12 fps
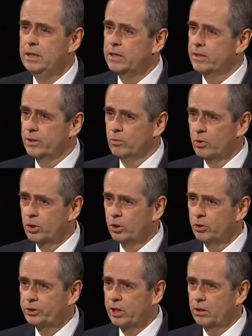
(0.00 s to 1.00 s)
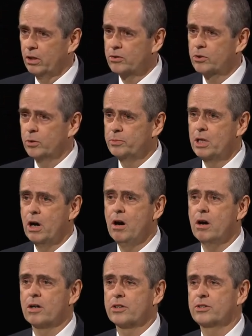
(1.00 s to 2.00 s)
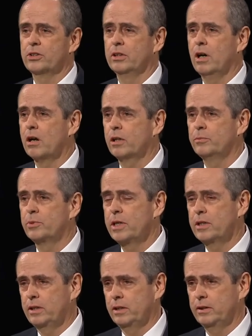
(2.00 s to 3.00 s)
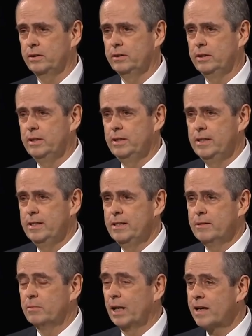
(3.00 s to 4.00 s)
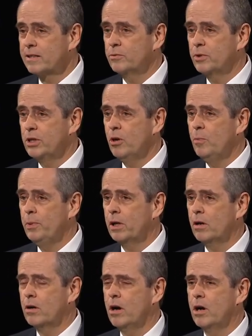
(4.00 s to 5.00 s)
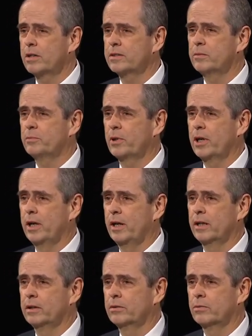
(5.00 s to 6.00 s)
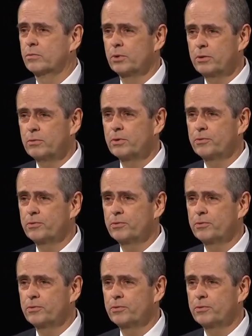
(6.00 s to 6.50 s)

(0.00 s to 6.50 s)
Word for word: The world can also be harsh and heartbreaking, but as we open our hearts in prayer, we will